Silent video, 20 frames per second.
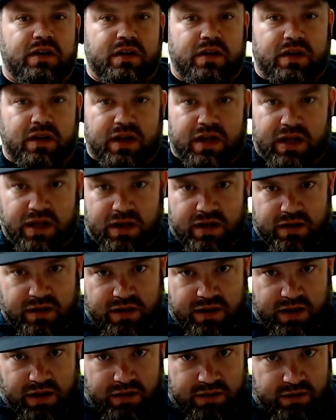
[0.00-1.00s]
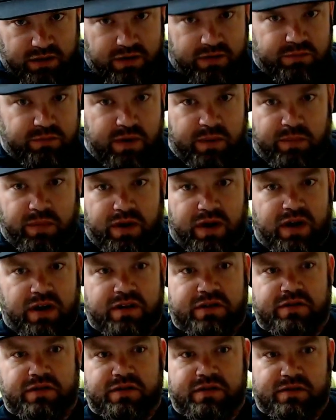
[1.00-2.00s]
and I love my
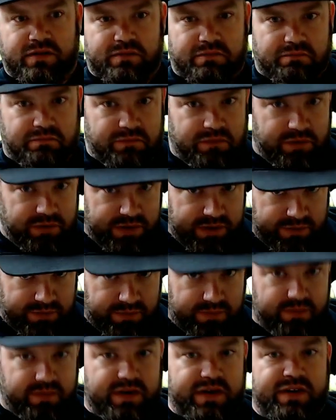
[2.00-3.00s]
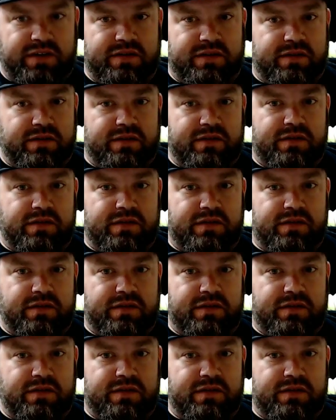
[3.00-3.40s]
Boss for different reasons.